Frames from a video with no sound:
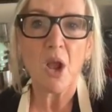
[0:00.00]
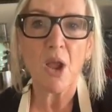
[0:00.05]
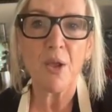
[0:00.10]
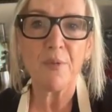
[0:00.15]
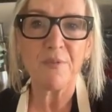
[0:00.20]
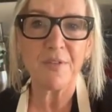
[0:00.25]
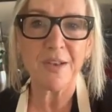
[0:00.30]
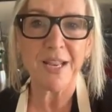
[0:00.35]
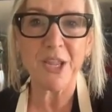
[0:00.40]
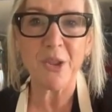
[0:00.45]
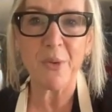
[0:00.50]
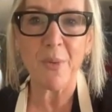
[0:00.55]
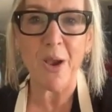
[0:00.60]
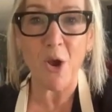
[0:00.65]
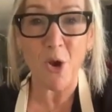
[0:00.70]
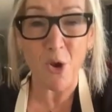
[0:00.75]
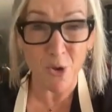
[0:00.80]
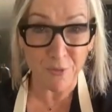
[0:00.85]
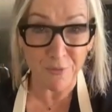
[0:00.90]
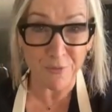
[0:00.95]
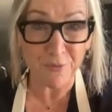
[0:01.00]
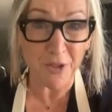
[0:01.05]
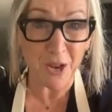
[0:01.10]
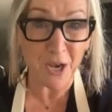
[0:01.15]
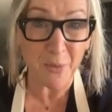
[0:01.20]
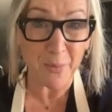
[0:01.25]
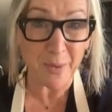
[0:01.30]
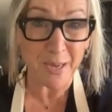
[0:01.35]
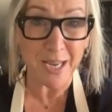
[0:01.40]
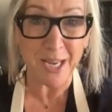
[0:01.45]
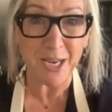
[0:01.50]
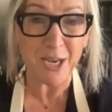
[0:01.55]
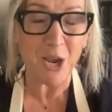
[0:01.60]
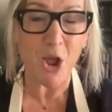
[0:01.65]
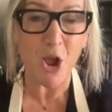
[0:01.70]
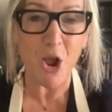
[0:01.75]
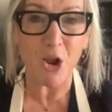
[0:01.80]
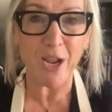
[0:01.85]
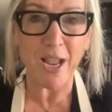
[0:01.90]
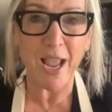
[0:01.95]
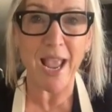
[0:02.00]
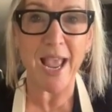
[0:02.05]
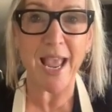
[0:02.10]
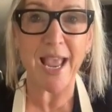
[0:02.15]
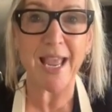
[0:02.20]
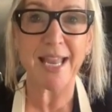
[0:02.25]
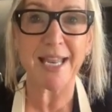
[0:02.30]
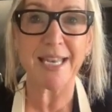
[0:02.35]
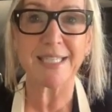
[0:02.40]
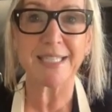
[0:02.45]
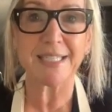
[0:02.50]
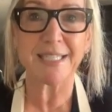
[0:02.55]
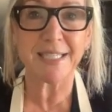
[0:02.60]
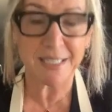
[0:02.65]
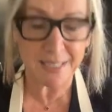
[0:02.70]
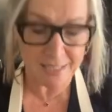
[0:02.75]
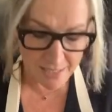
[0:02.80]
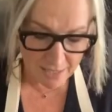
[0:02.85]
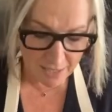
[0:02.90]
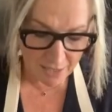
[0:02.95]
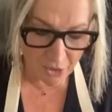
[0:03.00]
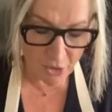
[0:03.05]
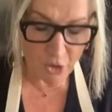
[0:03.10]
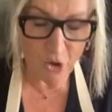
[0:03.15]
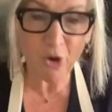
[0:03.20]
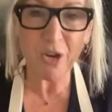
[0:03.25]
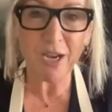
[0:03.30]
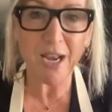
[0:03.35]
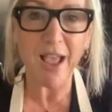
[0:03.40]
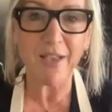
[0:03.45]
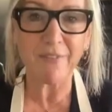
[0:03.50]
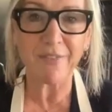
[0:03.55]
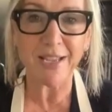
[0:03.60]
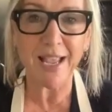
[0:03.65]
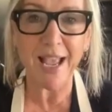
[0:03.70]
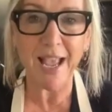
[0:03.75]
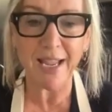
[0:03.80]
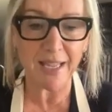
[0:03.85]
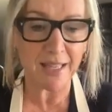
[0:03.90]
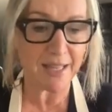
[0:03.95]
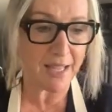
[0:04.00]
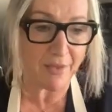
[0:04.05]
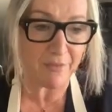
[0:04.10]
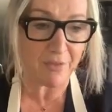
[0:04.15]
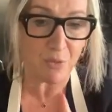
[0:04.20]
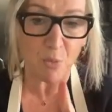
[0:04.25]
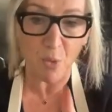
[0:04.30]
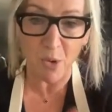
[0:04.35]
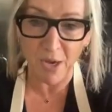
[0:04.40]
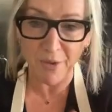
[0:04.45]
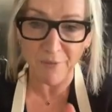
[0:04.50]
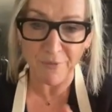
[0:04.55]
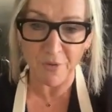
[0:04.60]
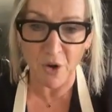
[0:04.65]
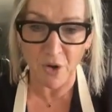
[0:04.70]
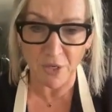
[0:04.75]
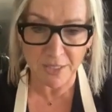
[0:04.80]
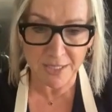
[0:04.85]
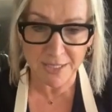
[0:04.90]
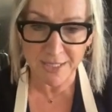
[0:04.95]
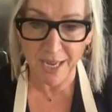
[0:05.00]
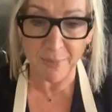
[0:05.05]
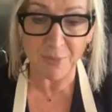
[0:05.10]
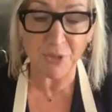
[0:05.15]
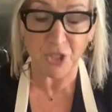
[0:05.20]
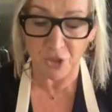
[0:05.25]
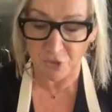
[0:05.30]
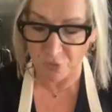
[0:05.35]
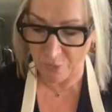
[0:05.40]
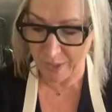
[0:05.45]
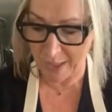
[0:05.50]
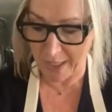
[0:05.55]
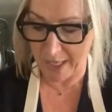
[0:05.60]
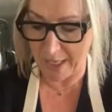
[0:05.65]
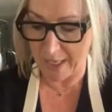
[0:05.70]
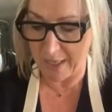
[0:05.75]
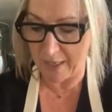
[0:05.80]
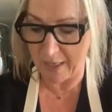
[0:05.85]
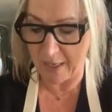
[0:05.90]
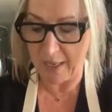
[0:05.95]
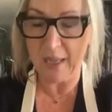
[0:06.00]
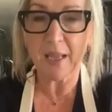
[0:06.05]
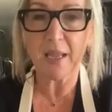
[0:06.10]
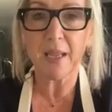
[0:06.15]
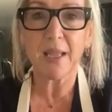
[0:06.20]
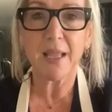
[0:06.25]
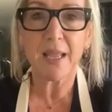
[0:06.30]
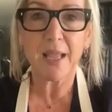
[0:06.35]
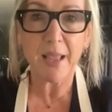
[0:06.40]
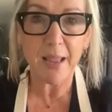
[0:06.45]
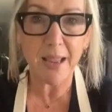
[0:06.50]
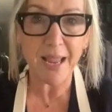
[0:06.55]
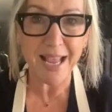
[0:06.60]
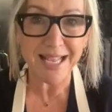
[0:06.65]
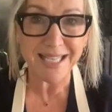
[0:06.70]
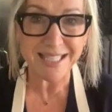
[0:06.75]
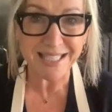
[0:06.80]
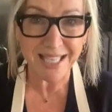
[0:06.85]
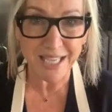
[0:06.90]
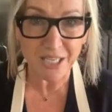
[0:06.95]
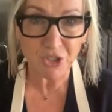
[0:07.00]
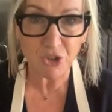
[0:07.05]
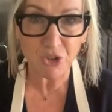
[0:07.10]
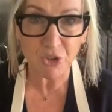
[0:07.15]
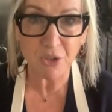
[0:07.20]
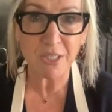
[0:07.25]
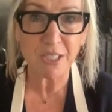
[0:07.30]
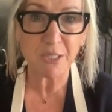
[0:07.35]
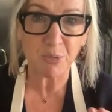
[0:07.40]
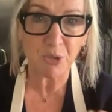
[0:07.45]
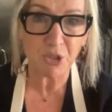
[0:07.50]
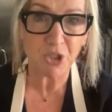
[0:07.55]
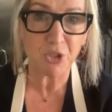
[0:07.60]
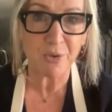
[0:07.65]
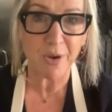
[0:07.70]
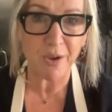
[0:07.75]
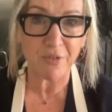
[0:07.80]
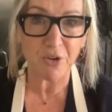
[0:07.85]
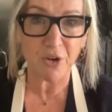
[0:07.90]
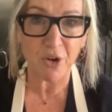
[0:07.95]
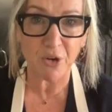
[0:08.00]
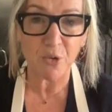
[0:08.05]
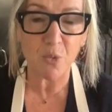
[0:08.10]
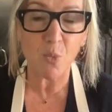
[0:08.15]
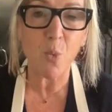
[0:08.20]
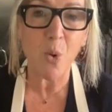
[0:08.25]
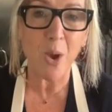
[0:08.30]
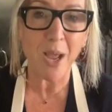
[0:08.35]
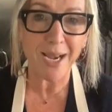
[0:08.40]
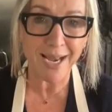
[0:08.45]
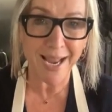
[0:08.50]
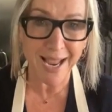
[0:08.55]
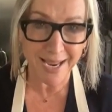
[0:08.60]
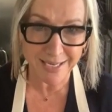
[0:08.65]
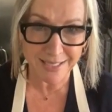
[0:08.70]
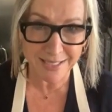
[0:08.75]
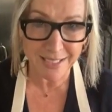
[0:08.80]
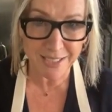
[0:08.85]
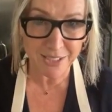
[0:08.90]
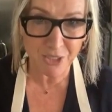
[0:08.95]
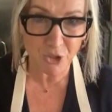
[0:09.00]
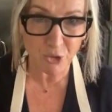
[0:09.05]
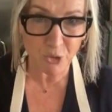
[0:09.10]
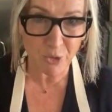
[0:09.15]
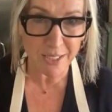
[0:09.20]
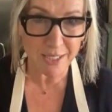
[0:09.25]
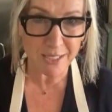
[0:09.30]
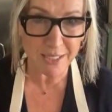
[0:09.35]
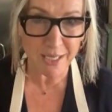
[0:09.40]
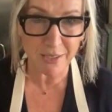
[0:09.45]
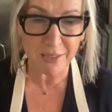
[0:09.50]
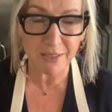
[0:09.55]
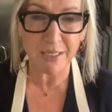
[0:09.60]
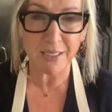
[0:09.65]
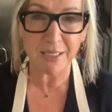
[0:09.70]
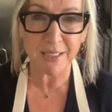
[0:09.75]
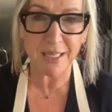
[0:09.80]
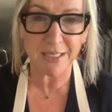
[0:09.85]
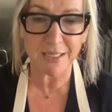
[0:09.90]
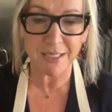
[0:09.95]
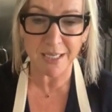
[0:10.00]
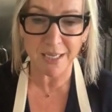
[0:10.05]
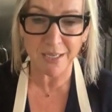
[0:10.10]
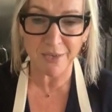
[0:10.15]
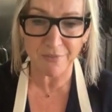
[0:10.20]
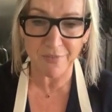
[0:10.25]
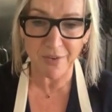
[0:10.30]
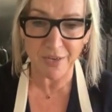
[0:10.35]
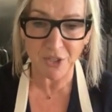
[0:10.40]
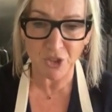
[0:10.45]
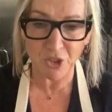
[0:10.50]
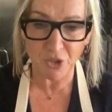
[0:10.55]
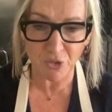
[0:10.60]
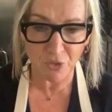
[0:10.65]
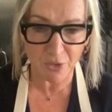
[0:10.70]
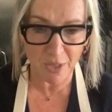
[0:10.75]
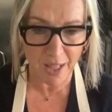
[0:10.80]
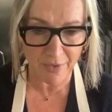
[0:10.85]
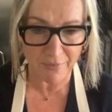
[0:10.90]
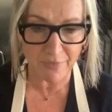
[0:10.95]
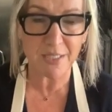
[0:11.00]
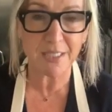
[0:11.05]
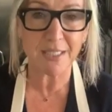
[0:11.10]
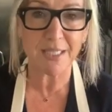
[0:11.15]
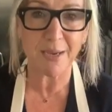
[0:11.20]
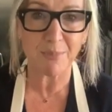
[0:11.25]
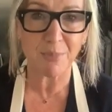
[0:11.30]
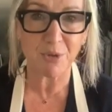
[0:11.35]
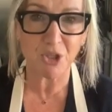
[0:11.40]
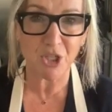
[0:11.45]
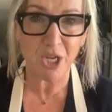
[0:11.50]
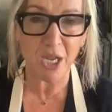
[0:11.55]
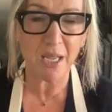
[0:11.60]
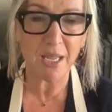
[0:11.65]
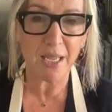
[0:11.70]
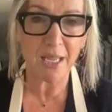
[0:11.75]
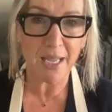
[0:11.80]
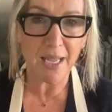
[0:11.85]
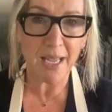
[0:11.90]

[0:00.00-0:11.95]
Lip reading: Hopefully you are all following along and you're going to have a cake in the oven. What I forgot to say, which is really essential, is put your oven on 180 degrees Celsius. That's a conventional oven temperature.